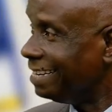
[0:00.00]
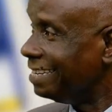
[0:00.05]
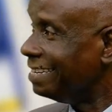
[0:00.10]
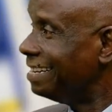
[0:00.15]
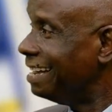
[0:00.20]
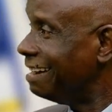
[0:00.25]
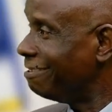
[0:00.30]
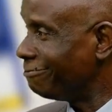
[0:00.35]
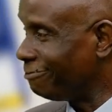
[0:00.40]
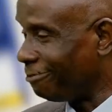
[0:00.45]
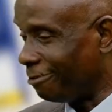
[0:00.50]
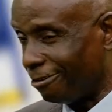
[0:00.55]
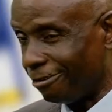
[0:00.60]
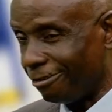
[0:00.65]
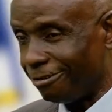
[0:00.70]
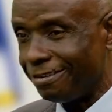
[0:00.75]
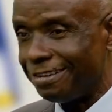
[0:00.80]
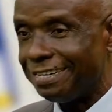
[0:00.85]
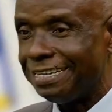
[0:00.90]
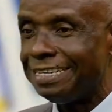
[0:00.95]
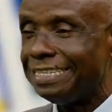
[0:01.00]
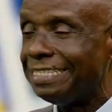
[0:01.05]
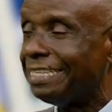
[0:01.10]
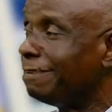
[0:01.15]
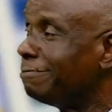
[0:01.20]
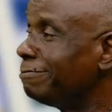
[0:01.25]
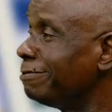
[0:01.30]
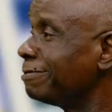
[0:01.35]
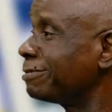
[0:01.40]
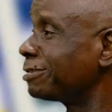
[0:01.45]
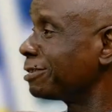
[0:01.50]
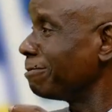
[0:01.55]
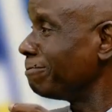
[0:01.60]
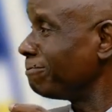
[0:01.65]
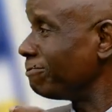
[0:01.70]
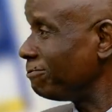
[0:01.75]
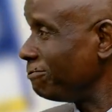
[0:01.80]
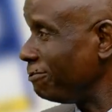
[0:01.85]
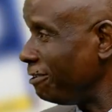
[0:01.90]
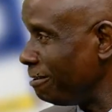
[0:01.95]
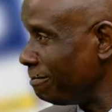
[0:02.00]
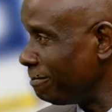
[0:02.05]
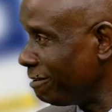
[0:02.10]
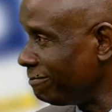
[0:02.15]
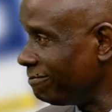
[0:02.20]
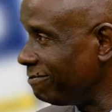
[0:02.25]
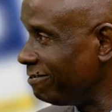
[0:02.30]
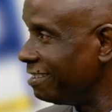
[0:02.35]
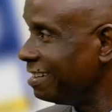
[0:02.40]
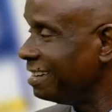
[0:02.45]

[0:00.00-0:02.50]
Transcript: Therefore, there is some form of